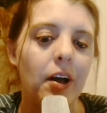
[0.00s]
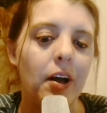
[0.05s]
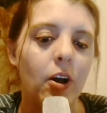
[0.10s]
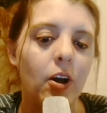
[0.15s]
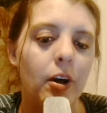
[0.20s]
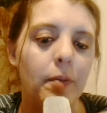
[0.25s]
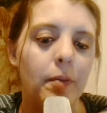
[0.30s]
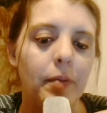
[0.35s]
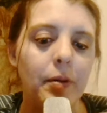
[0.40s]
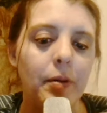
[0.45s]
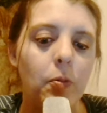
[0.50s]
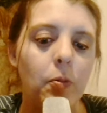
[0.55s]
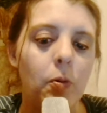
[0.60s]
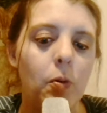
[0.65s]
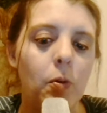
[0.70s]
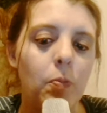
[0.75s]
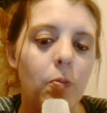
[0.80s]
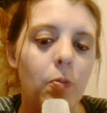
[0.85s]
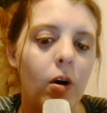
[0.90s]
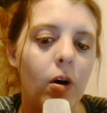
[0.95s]
a lot of people
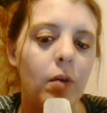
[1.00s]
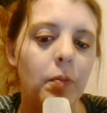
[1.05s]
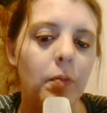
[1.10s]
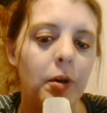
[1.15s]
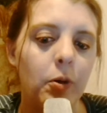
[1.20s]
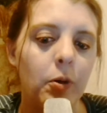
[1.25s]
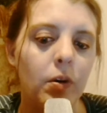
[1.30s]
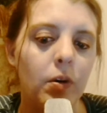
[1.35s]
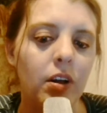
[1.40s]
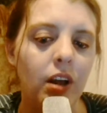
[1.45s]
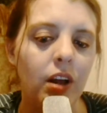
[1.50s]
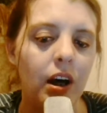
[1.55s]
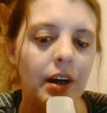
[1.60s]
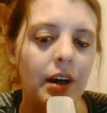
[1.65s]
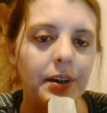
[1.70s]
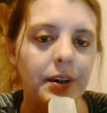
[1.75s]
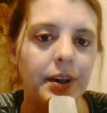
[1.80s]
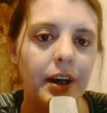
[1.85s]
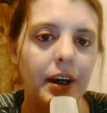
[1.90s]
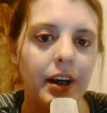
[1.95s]
will probably
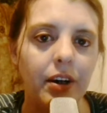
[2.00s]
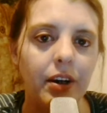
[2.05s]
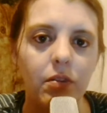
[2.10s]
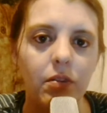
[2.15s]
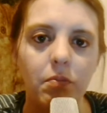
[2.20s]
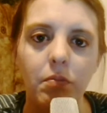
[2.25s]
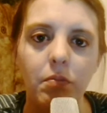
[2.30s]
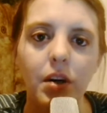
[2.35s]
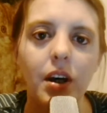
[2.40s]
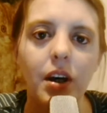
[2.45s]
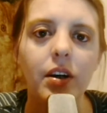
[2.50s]
realize to him,